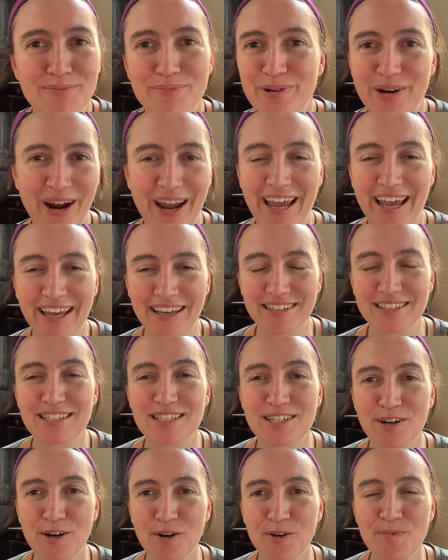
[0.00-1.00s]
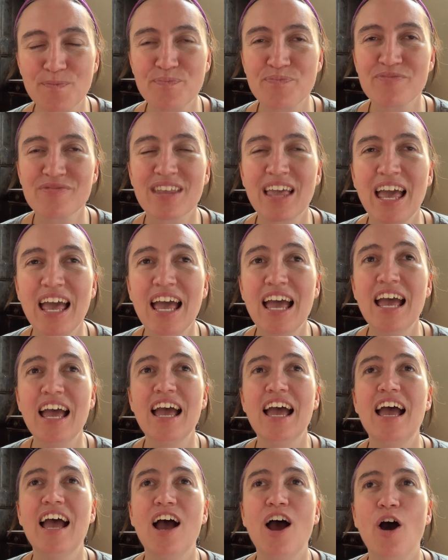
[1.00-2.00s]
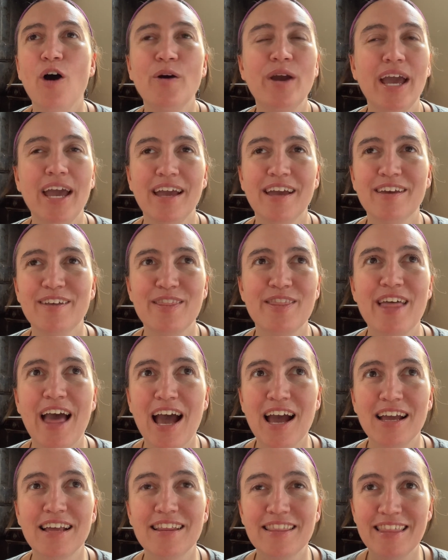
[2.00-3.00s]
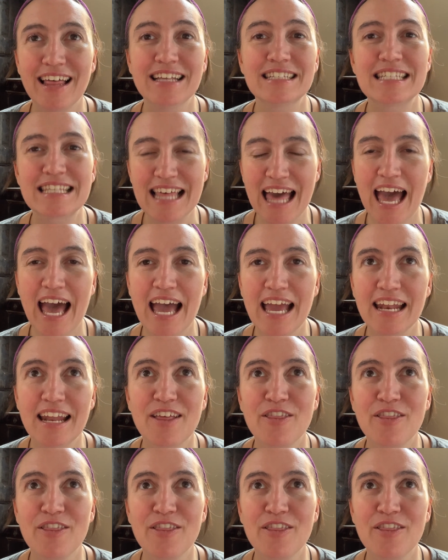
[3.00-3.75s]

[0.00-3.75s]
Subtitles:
praying. So, okay, that's that.